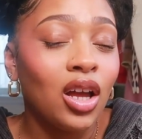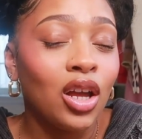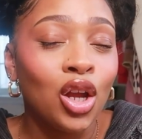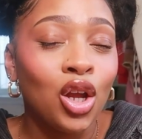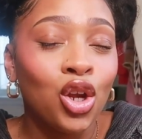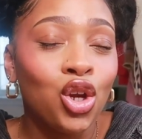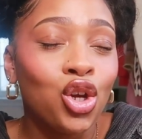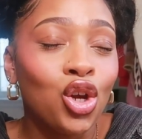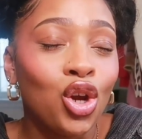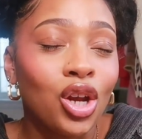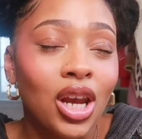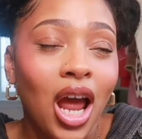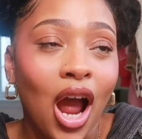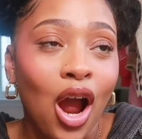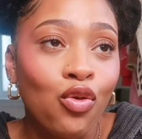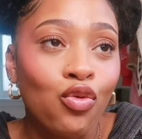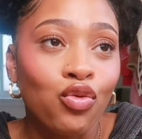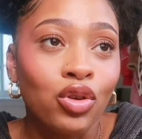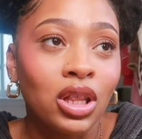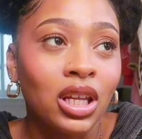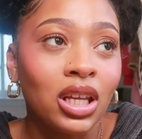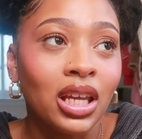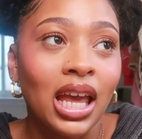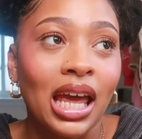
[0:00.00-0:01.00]
You're not
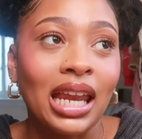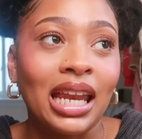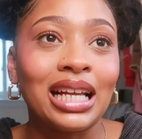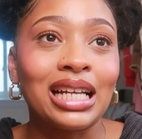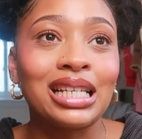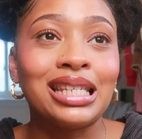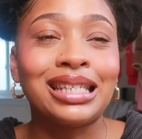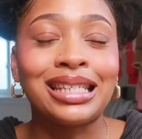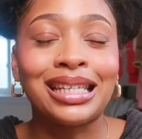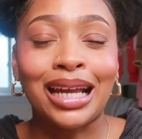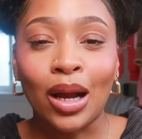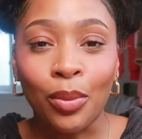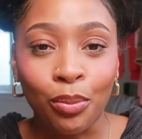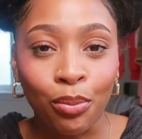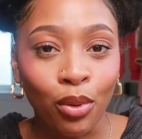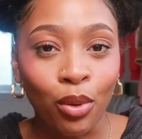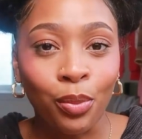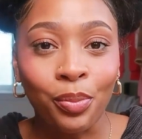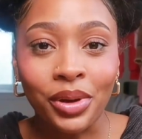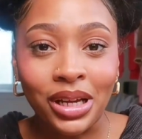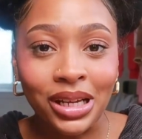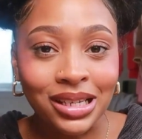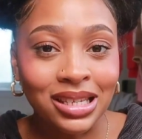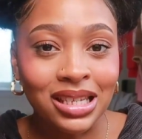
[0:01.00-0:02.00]
really getting sample
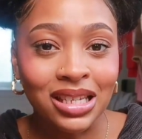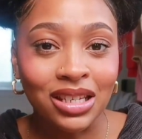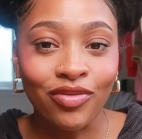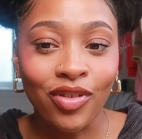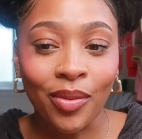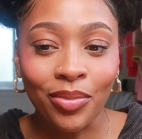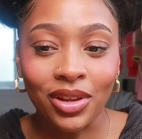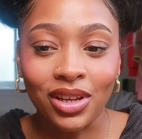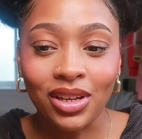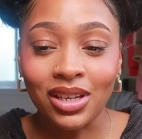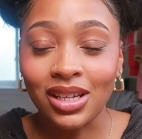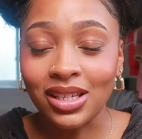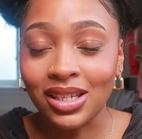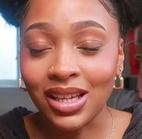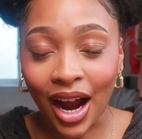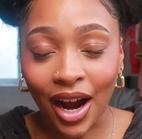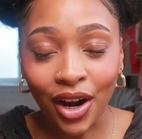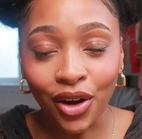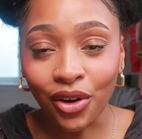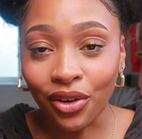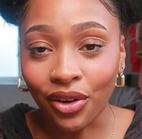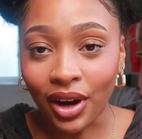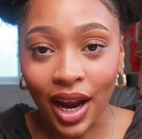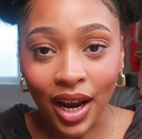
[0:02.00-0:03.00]
pieces from the
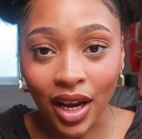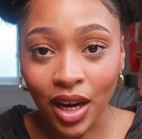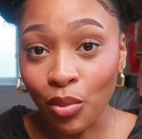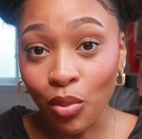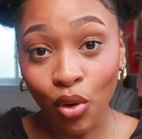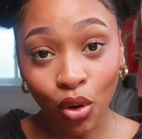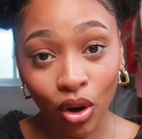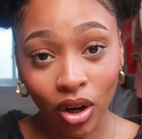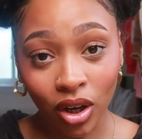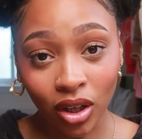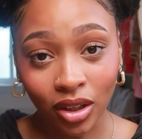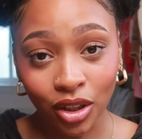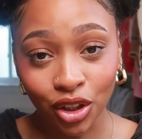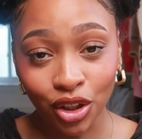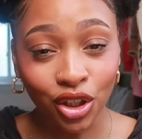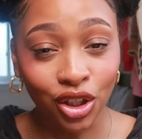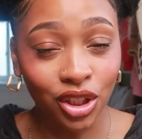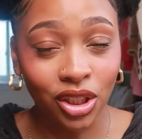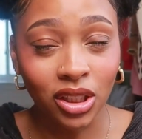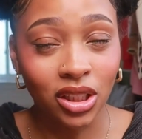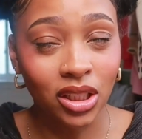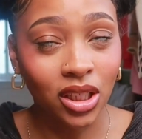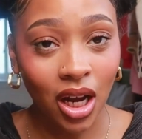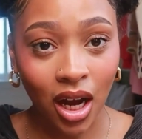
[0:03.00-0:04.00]
designer anymore. You're
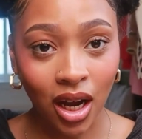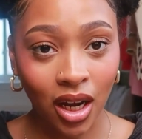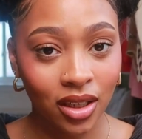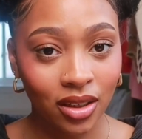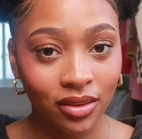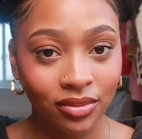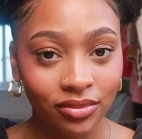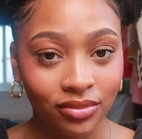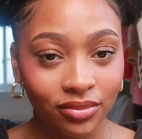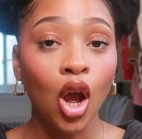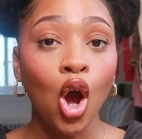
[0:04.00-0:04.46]
just not.